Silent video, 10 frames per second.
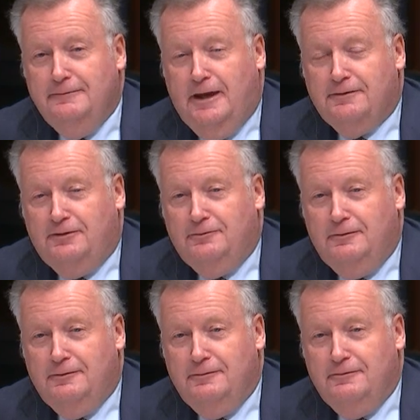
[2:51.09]
that
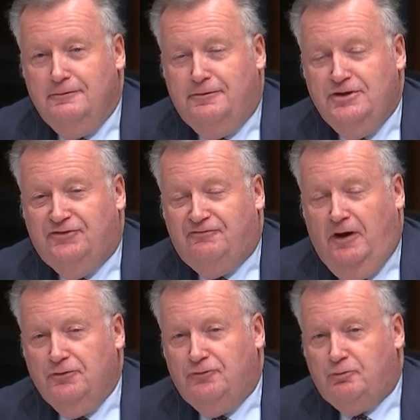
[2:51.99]
these
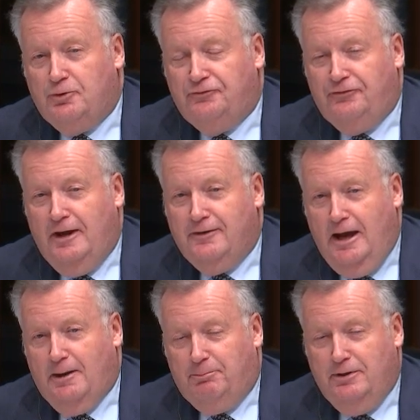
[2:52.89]
funds were set
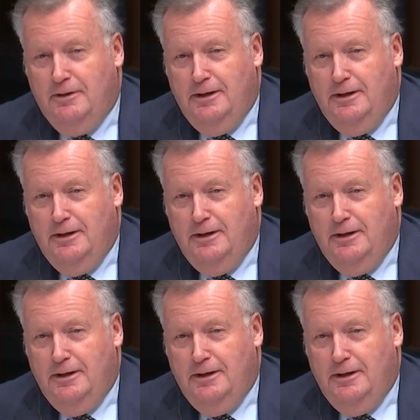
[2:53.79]
up